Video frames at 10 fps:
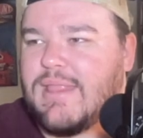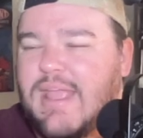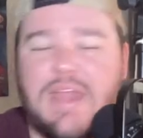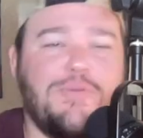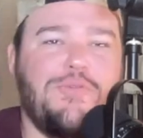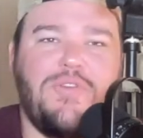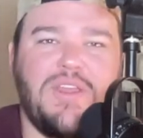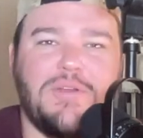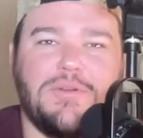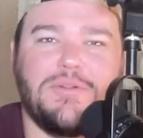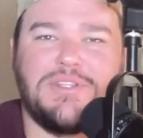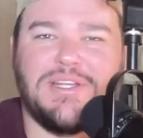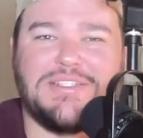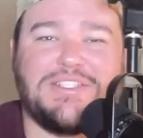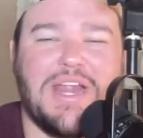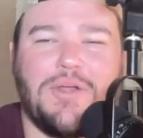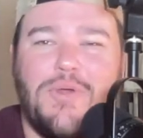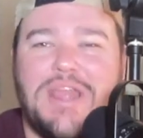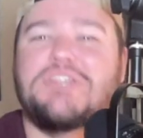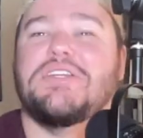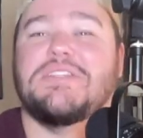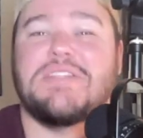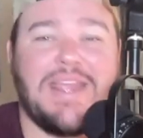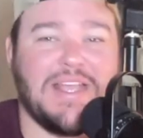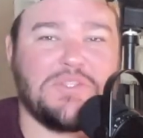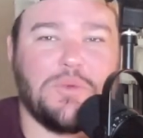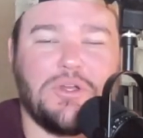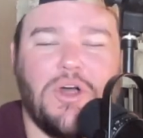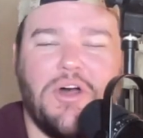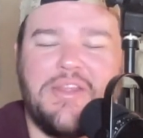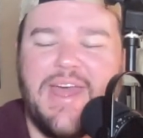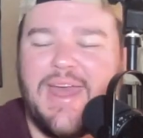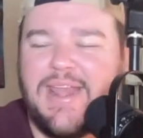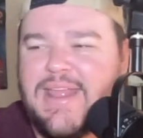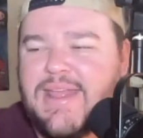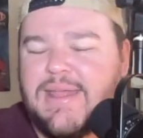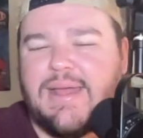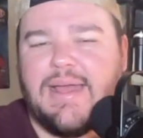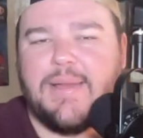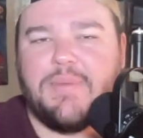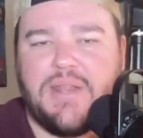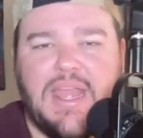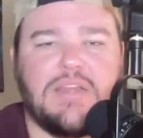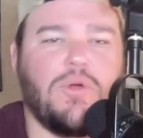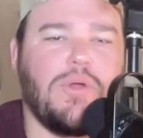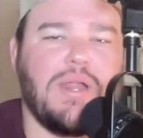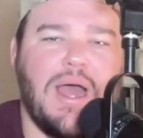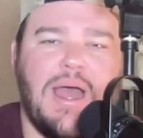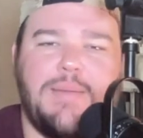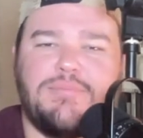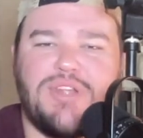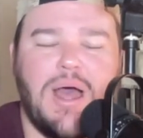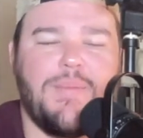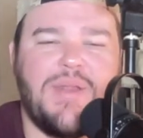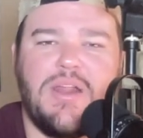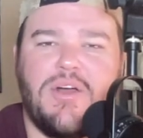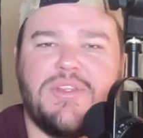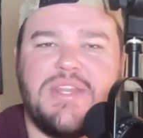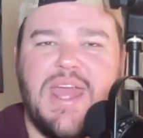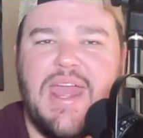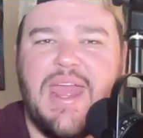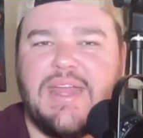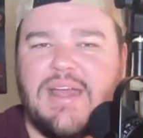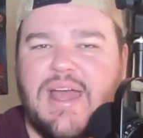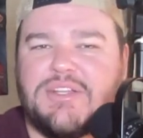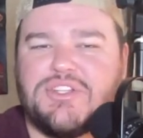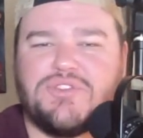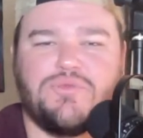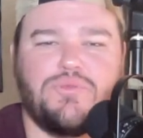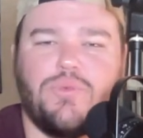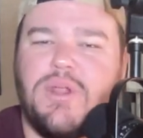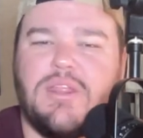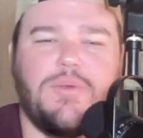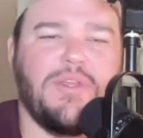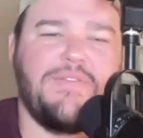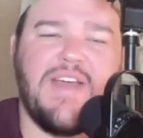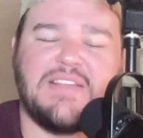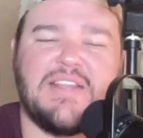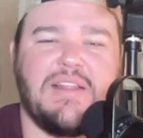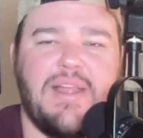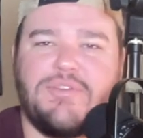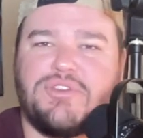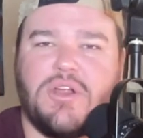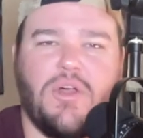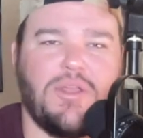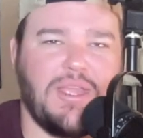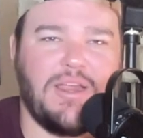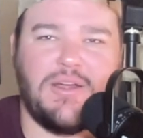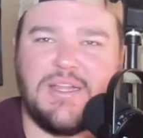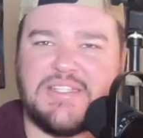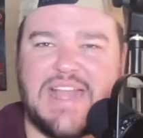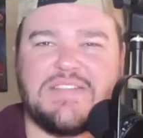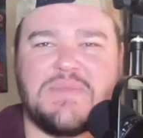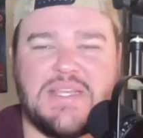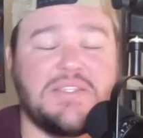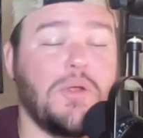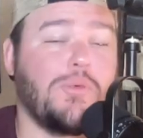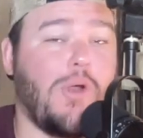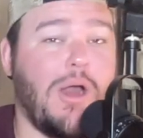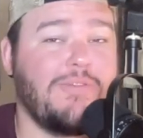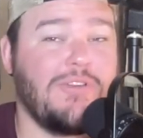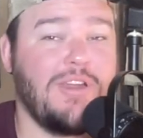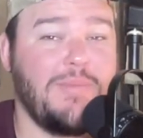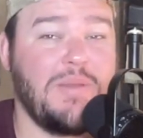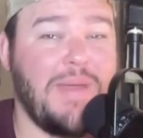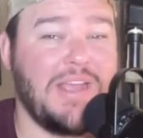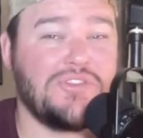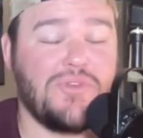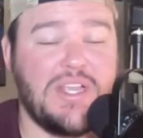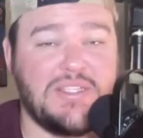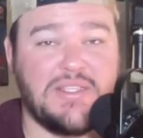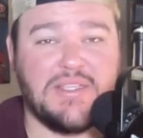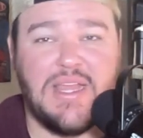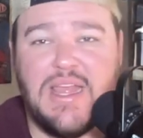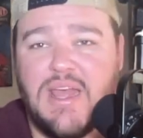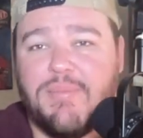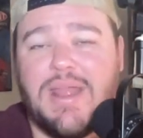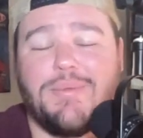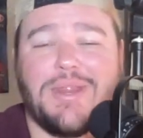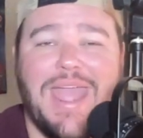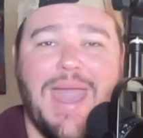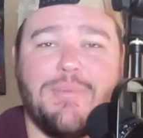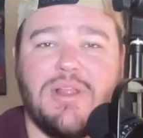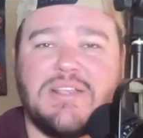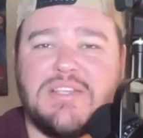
infield decoration, I guess we'll call that. But again, Corey Heim dominant on the day, just really, really fast in that 11 truck all year. He's had some things go wrong for him in past races, but able to capitalize